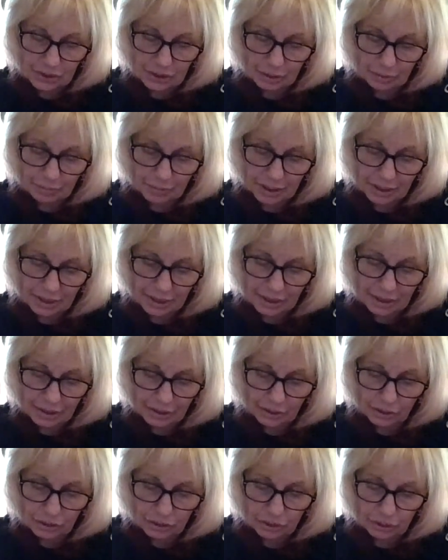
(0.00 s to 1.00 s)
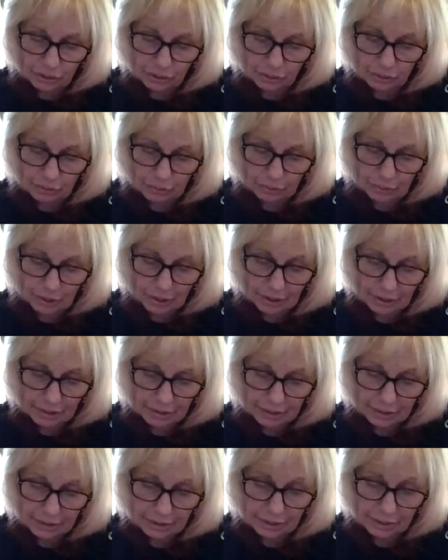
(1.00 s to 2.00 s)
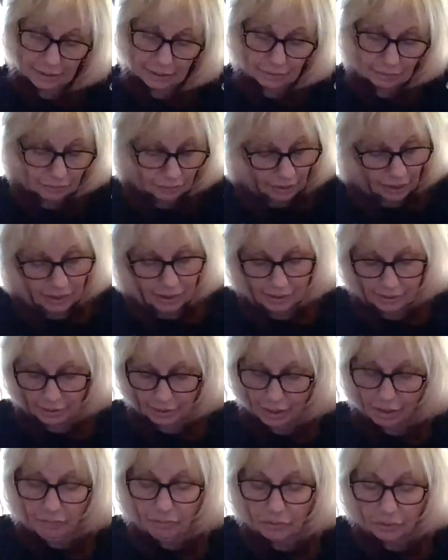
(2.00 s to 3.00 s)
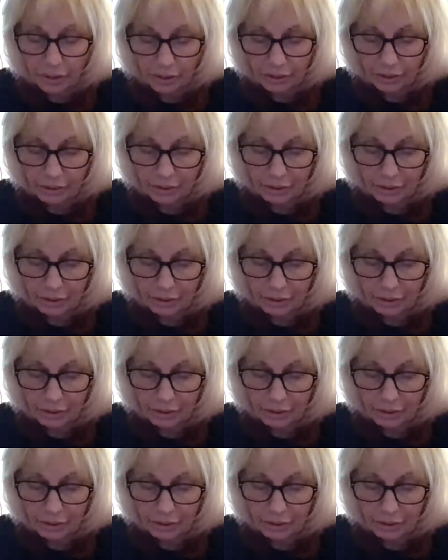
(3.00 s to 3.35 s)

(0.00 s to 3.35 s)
somebody here to fall in love with.